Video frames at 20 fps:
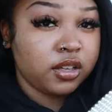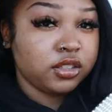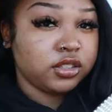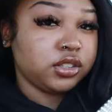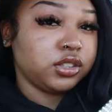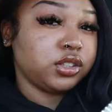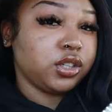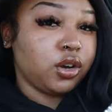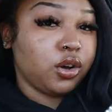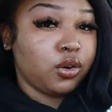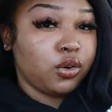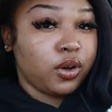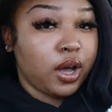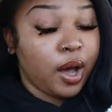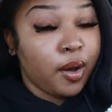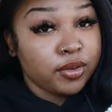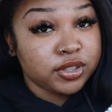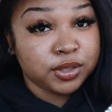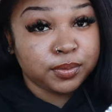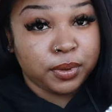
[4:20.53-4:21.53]
So
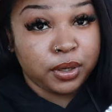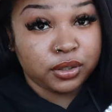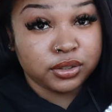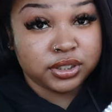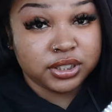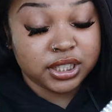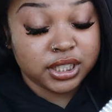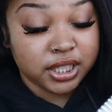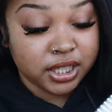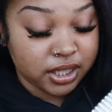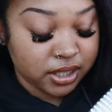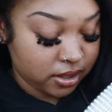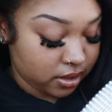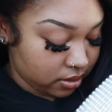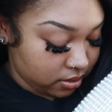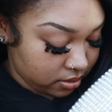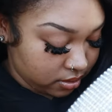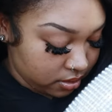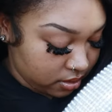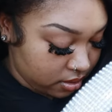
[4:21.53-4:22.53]
I was supposed to get
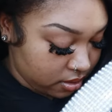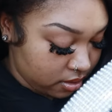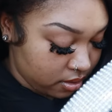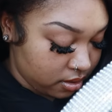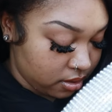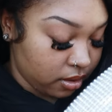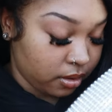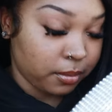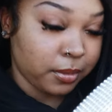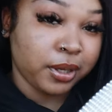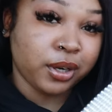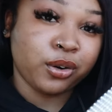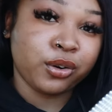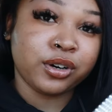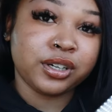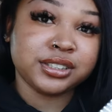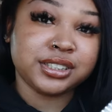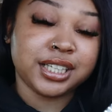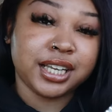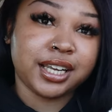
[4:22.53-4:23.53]
um an
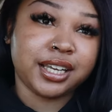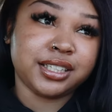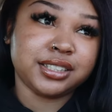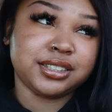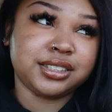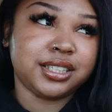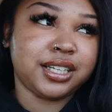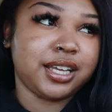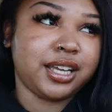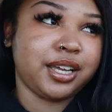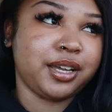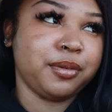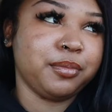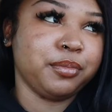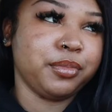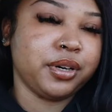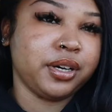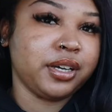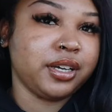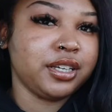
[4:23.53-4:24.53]
oil change today,
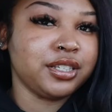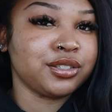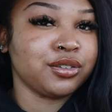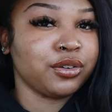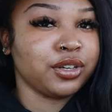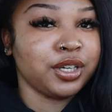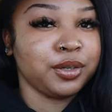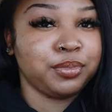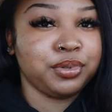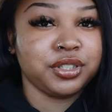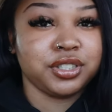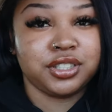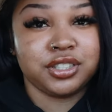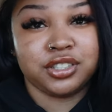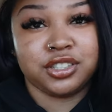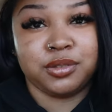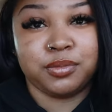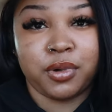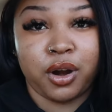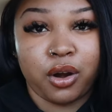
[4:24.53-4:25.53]
but it's gonna get pushed to
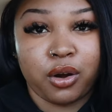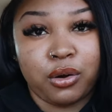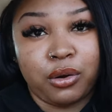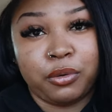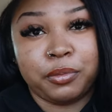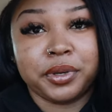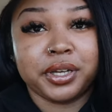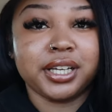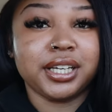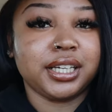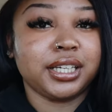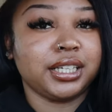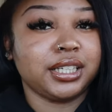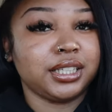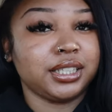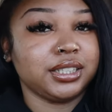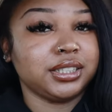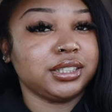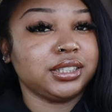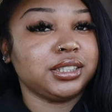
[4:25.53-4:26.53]
tomorrow
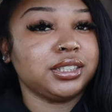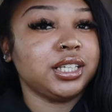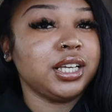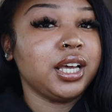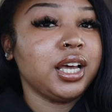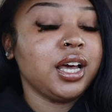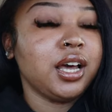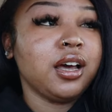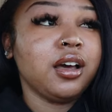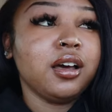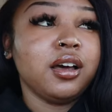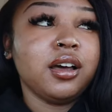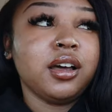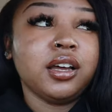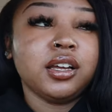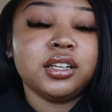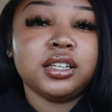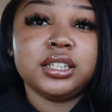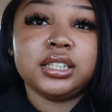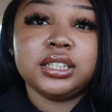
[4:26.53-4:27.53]
because
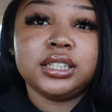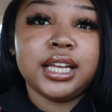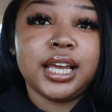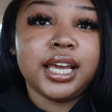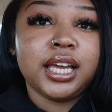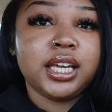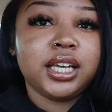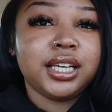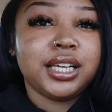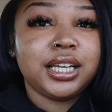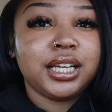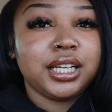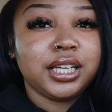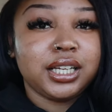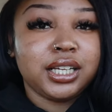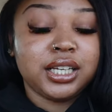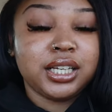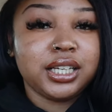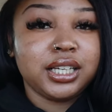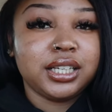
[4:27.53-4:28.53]

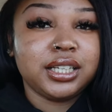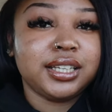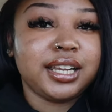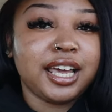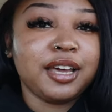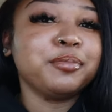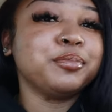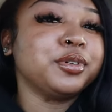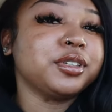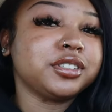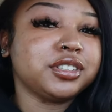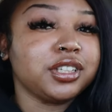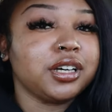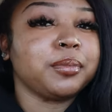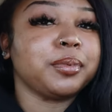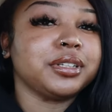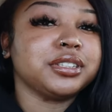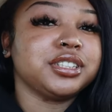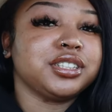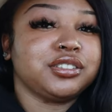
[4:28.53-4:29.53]
they they booked
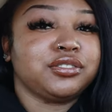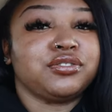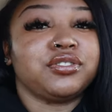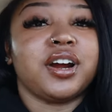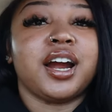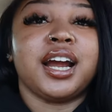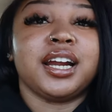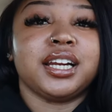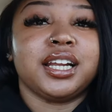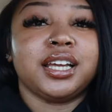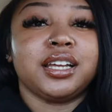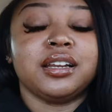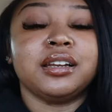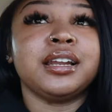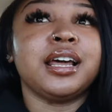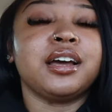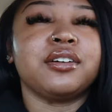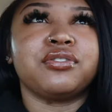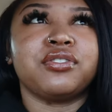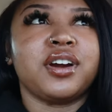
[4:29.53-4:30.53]
up until Friday. Uh,
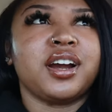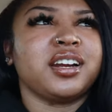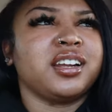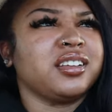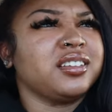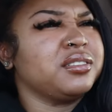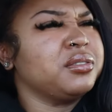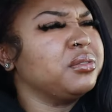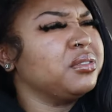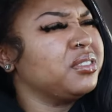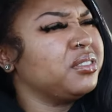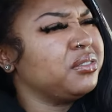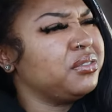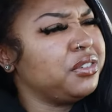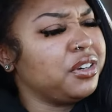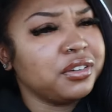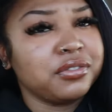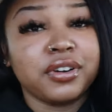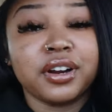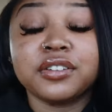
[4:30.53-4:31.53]
not Friday.
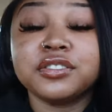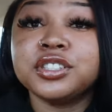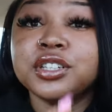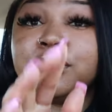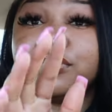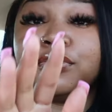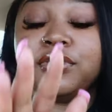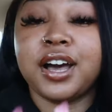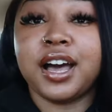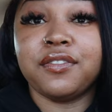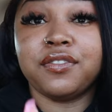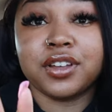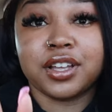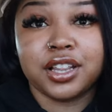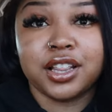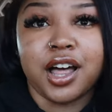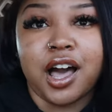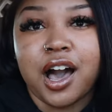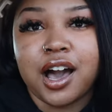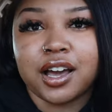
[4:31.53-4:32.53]
Till five
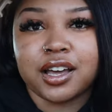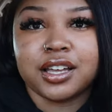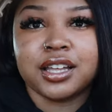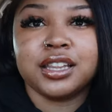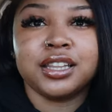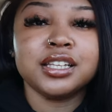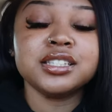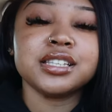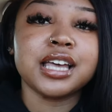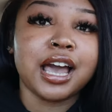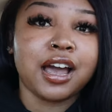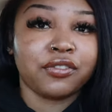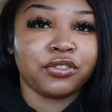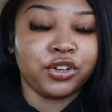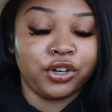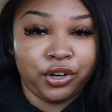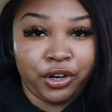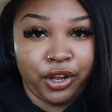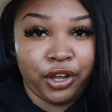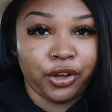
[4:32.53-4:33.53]
o'clock this
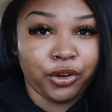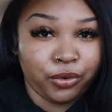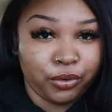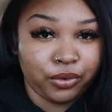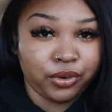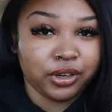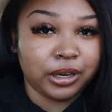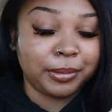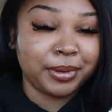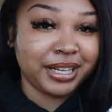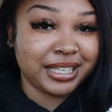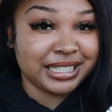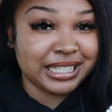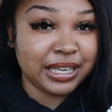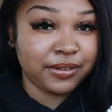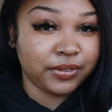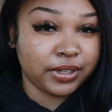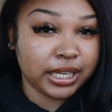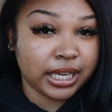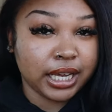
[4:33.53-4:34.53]
afternoon. I mean it's
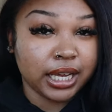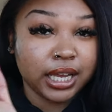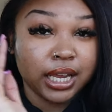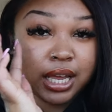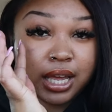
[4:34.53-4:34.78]
evening.